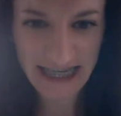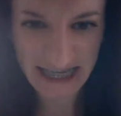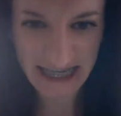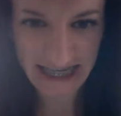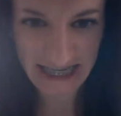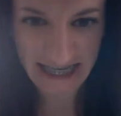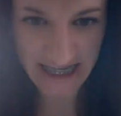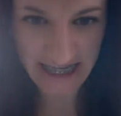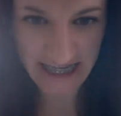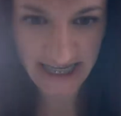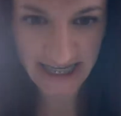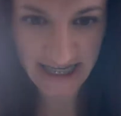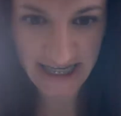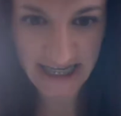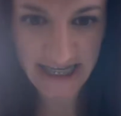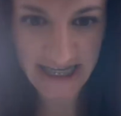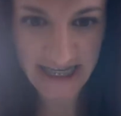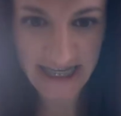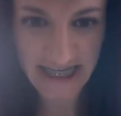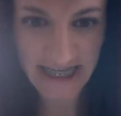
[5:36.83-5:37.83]
You
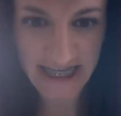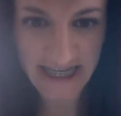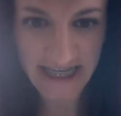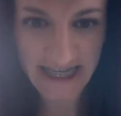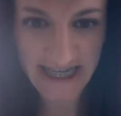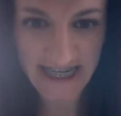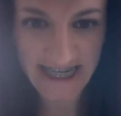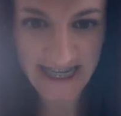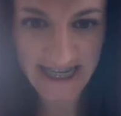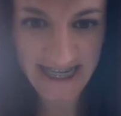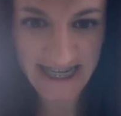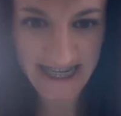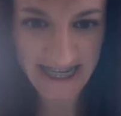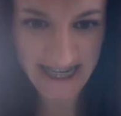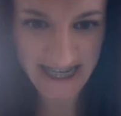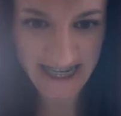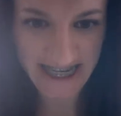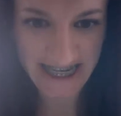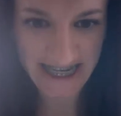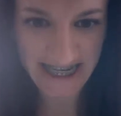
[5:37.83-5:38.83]
can see here.
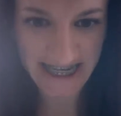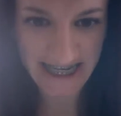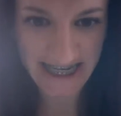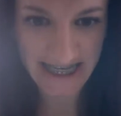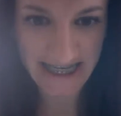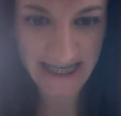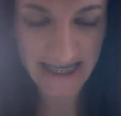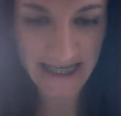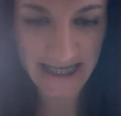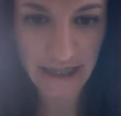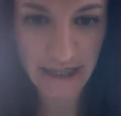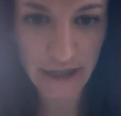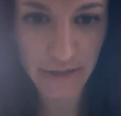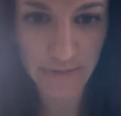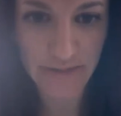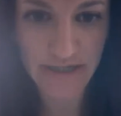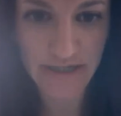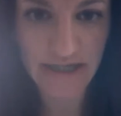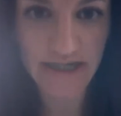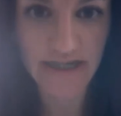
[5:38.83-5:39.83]
It's not as
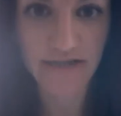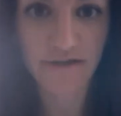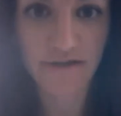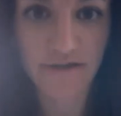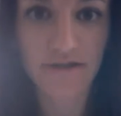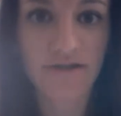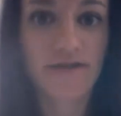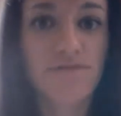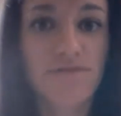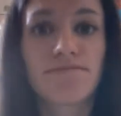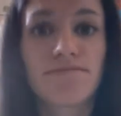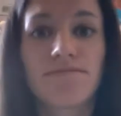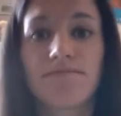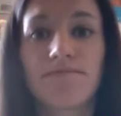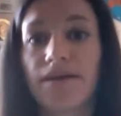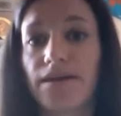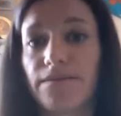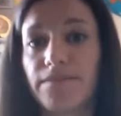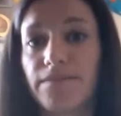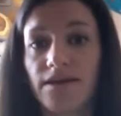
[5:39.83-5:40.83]
big as
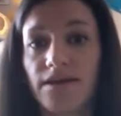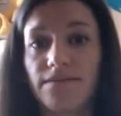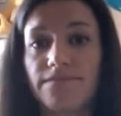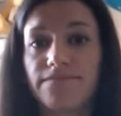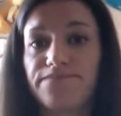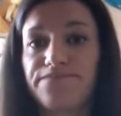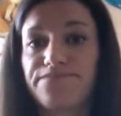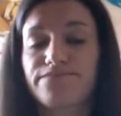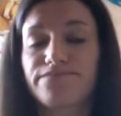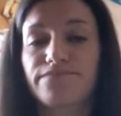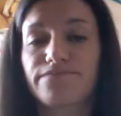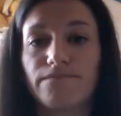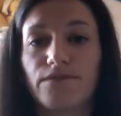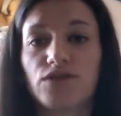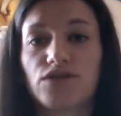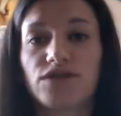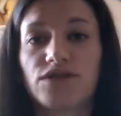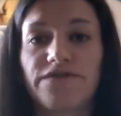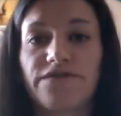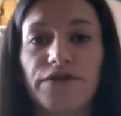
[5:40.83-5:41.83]
maybe
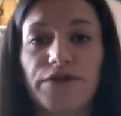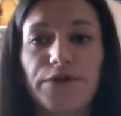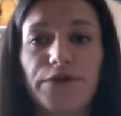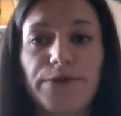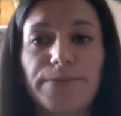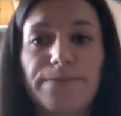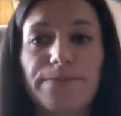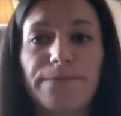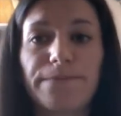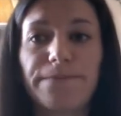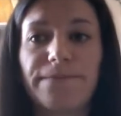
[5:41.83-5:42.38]
most of you,